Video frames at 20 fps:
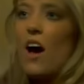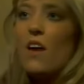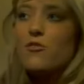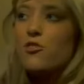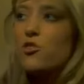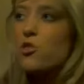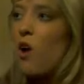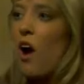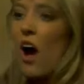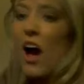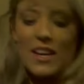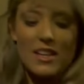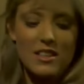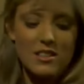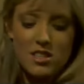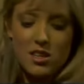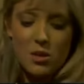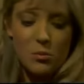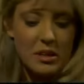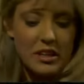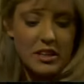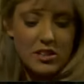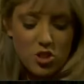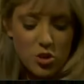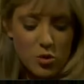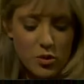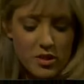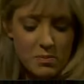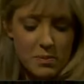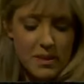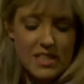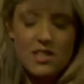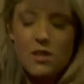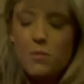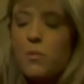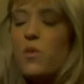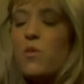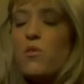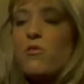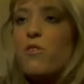I've tried, and someone else always picks
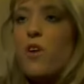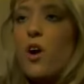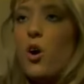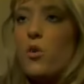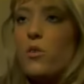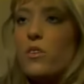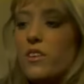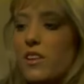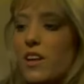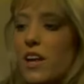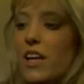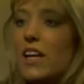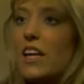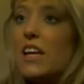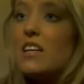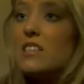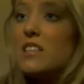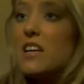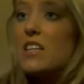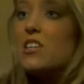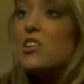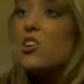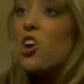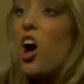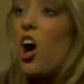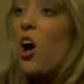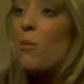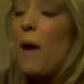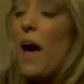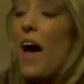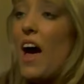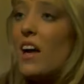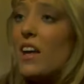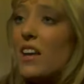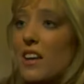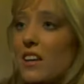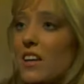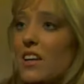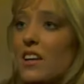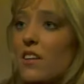up on the phone, and then he says he'll call
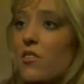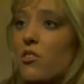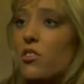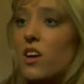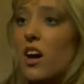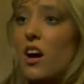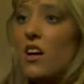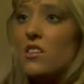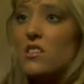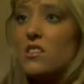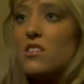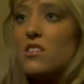back, and he never does.